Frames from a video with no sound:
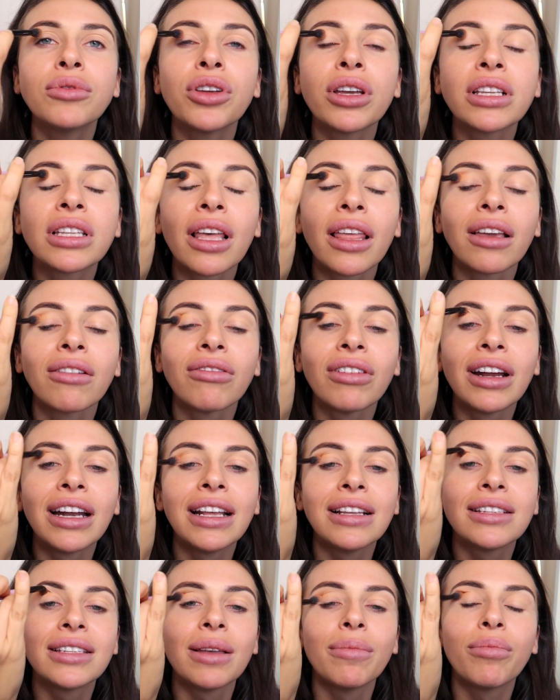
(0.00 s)
I'm doing something
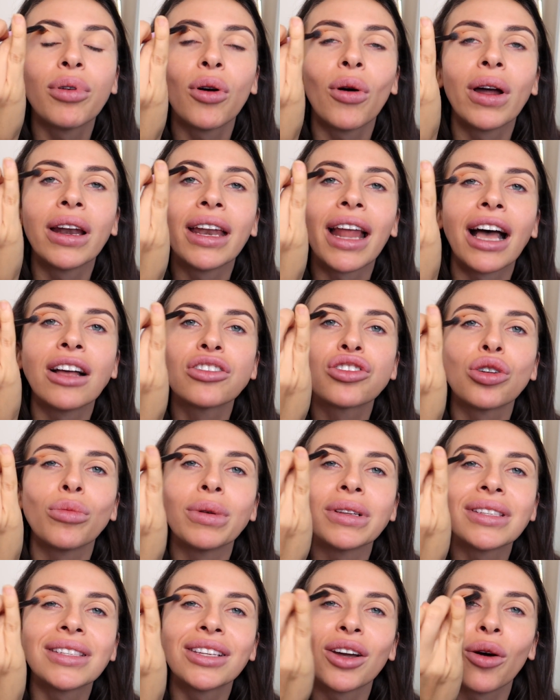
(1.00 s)
really simple and natural,
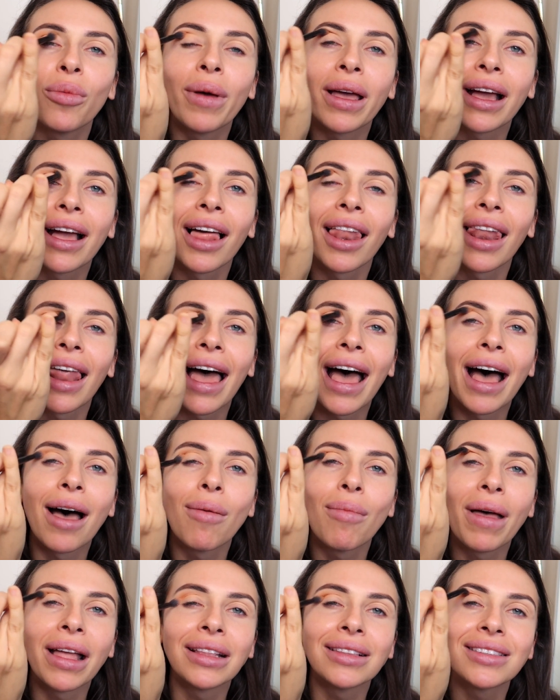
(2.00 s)
but still a bit
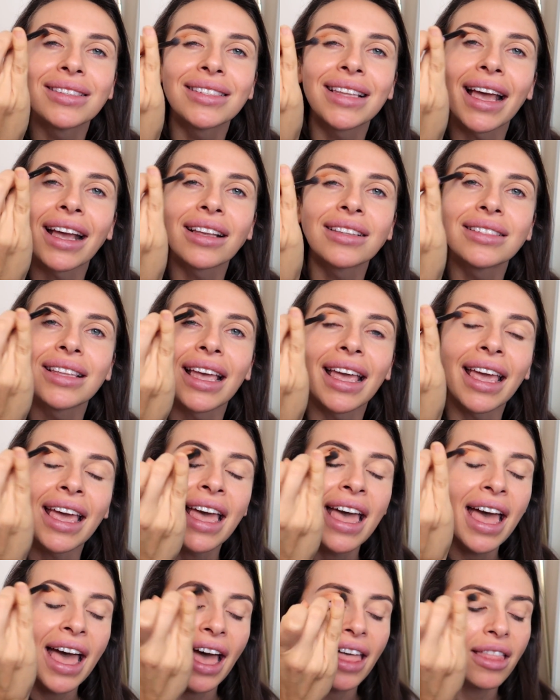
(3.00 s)
glam and sexy.
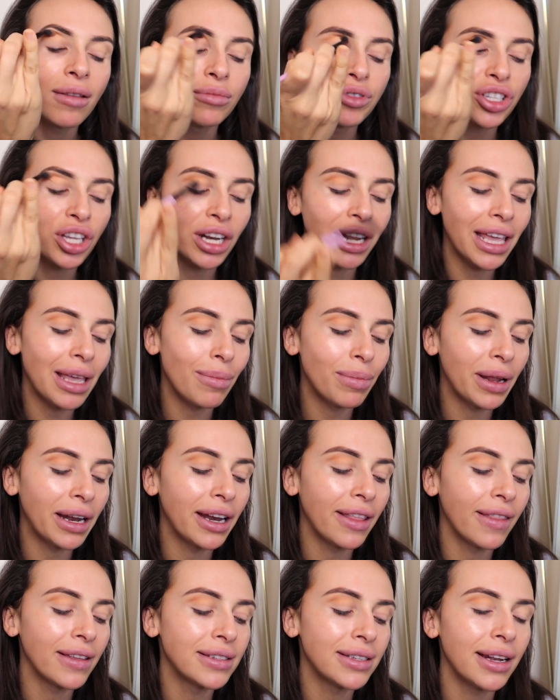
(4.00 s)
And I'm just going to keep
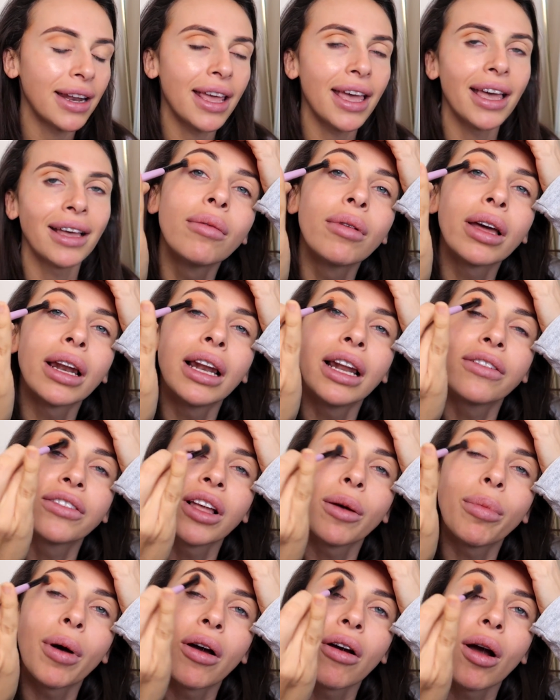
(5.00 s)
blending this in here. We're going to
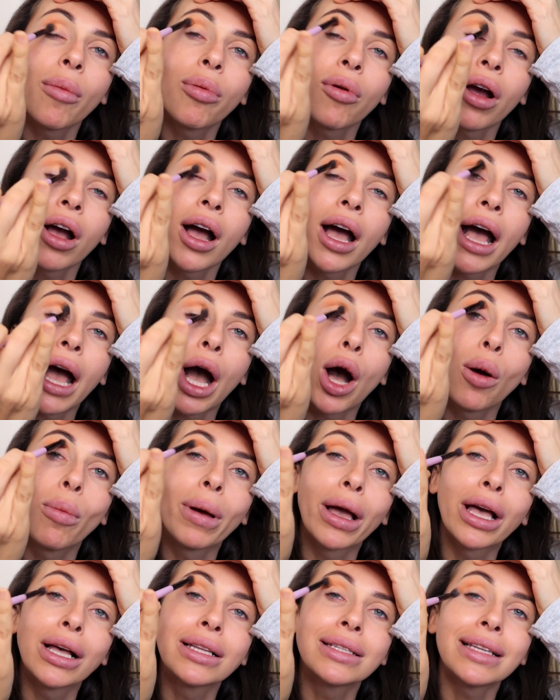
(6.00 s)
lift up our brow
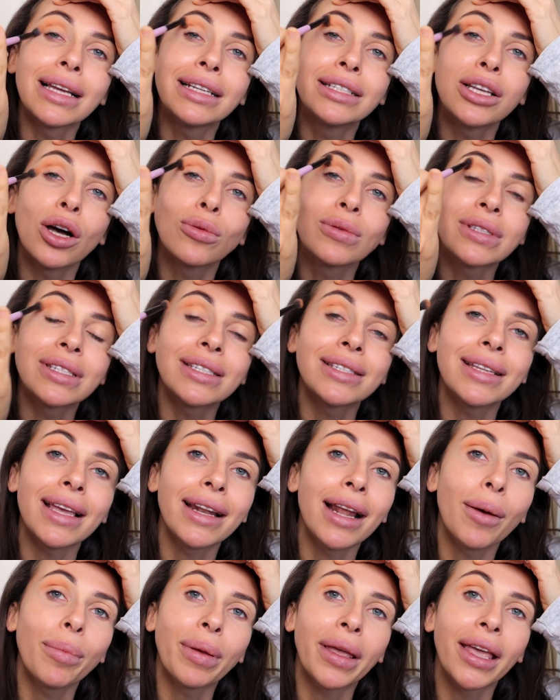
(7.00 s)
because it don't
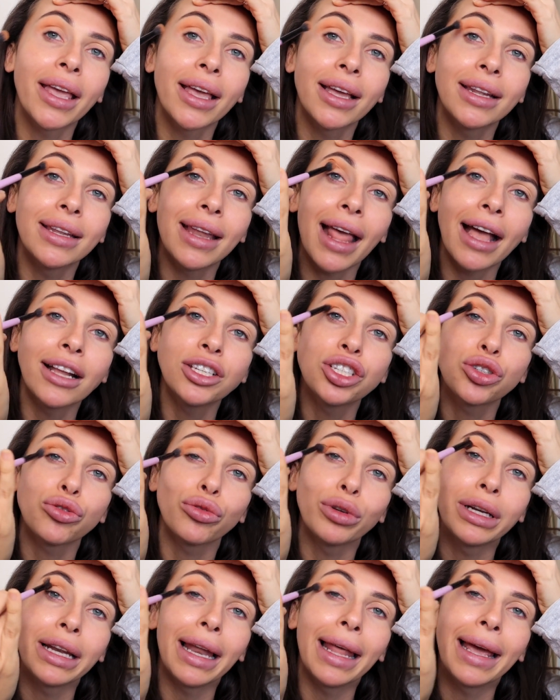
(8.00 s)
sit up here
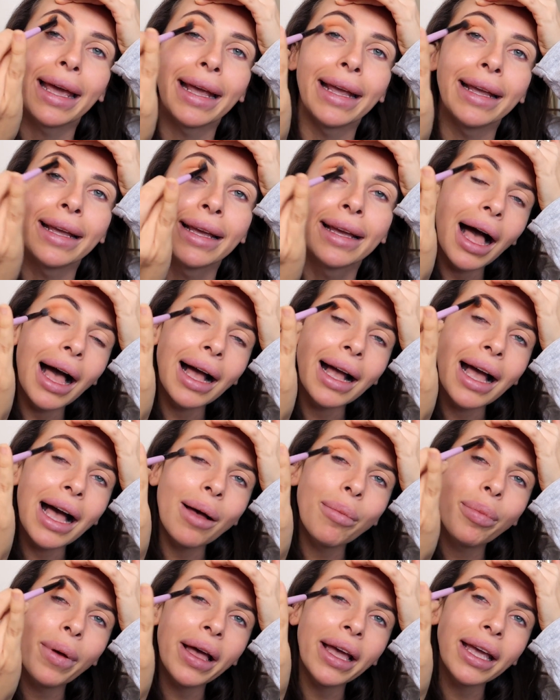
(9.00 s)
naturally. I
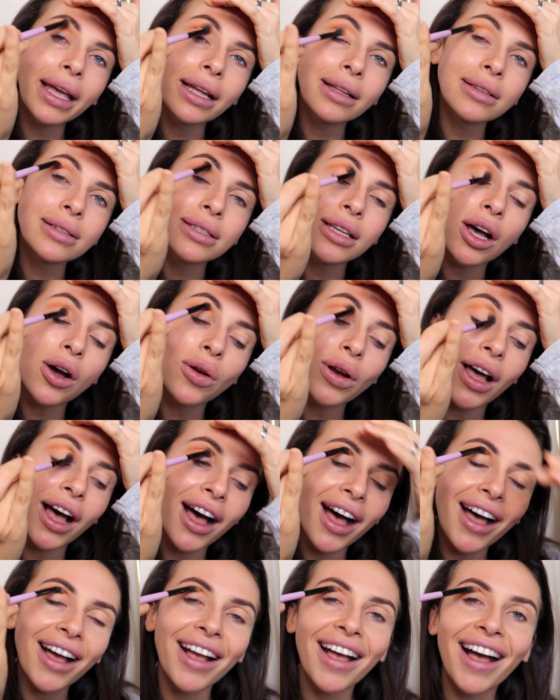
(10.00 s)
got baking soda.
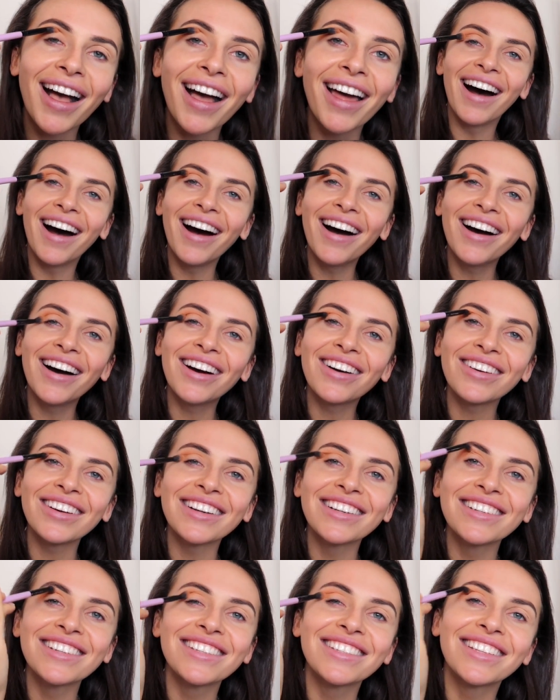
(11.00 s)
I got
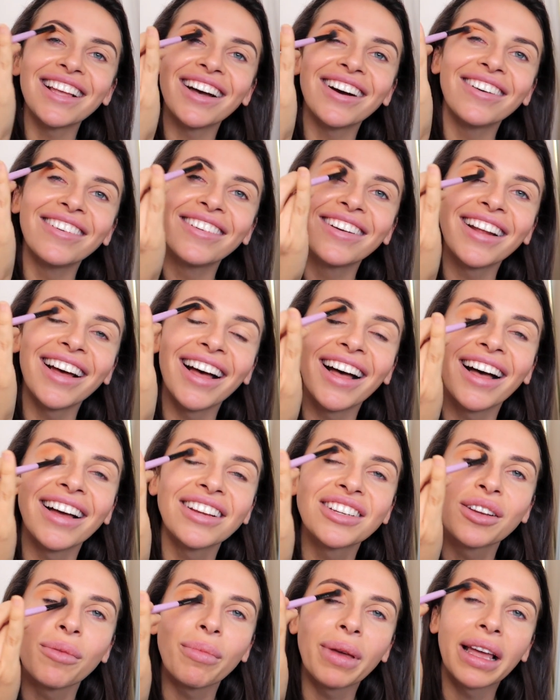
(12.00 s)
orange soda. I
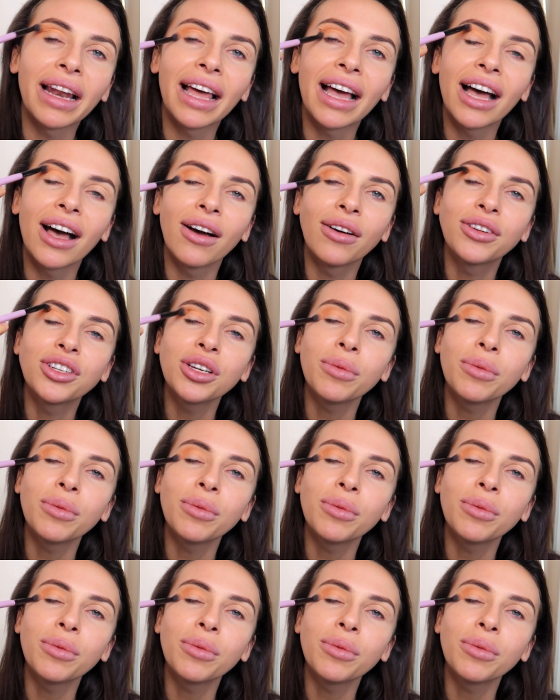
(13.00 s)
shouldn't be allowed.